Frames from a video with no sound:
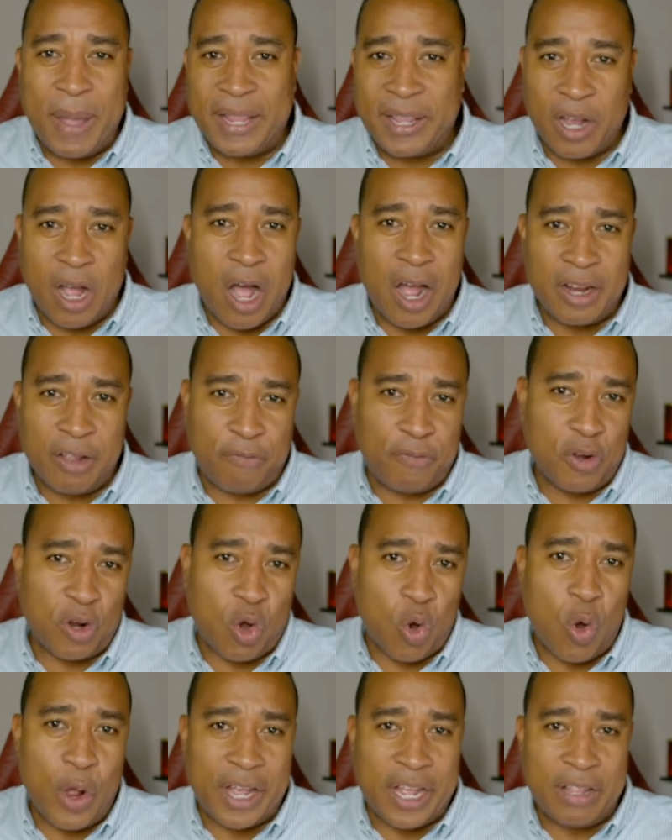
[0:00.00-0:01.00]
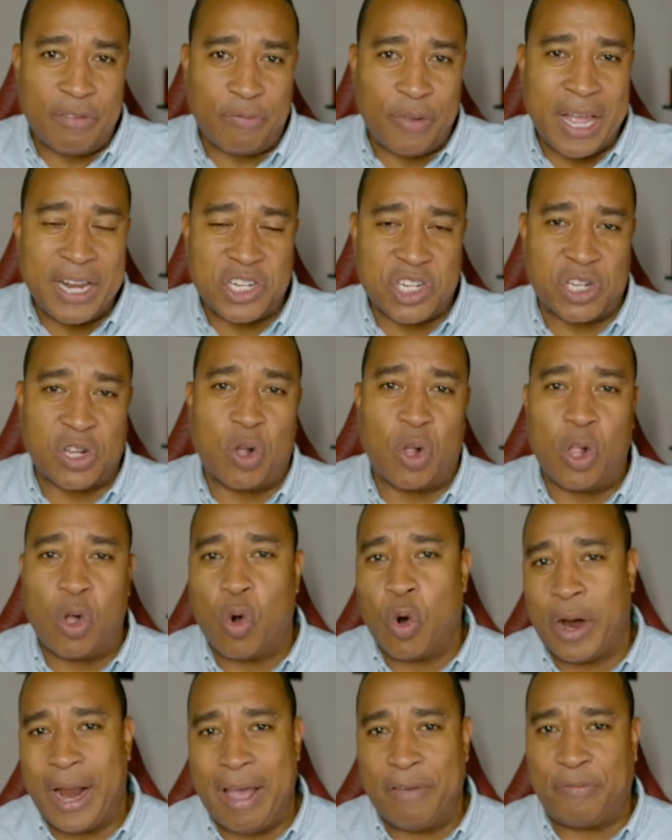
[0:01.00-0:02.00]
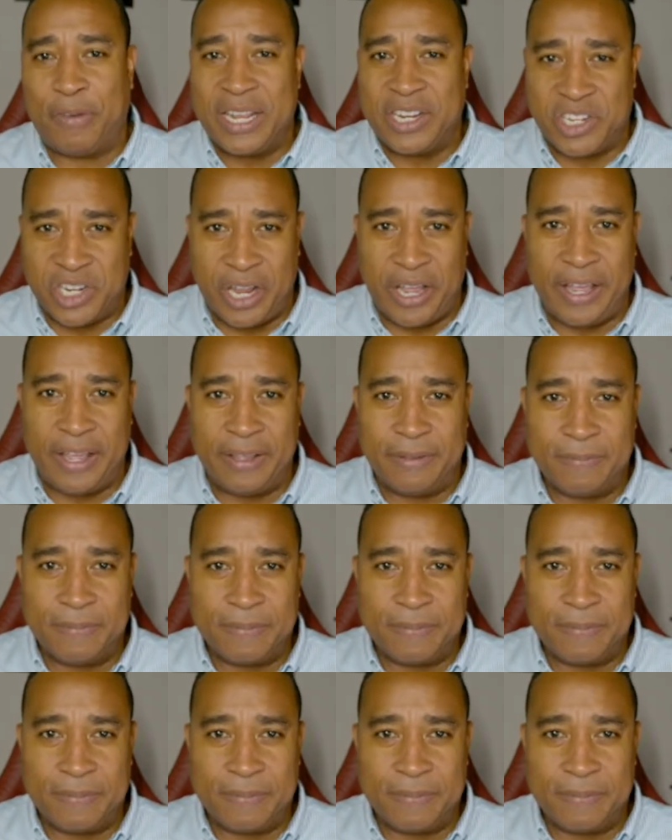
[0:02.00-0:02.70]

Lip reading: depending on if you're going conventional or FHA.